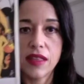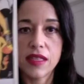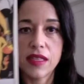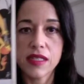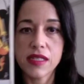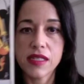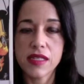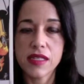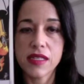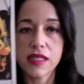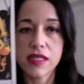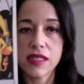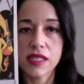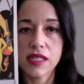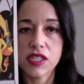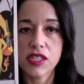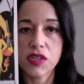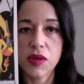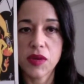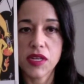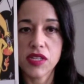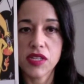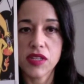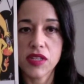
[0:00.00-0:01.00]
this is the
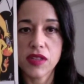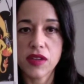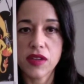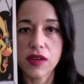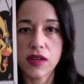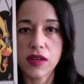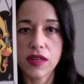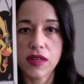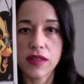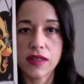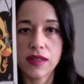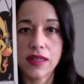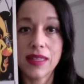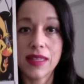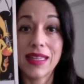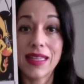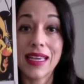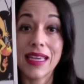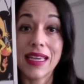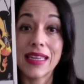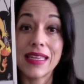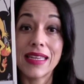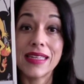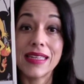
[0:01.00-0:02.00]
situation that they're in, that they
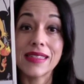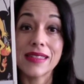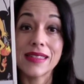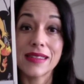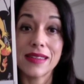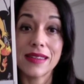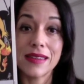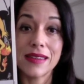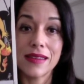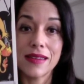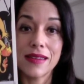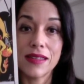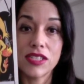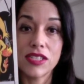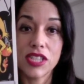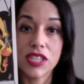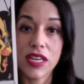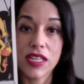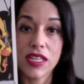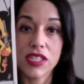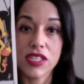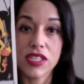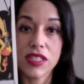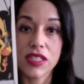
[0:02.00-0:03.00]
can easily
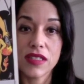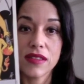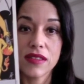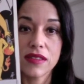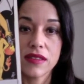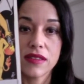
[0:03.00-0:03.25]
change it.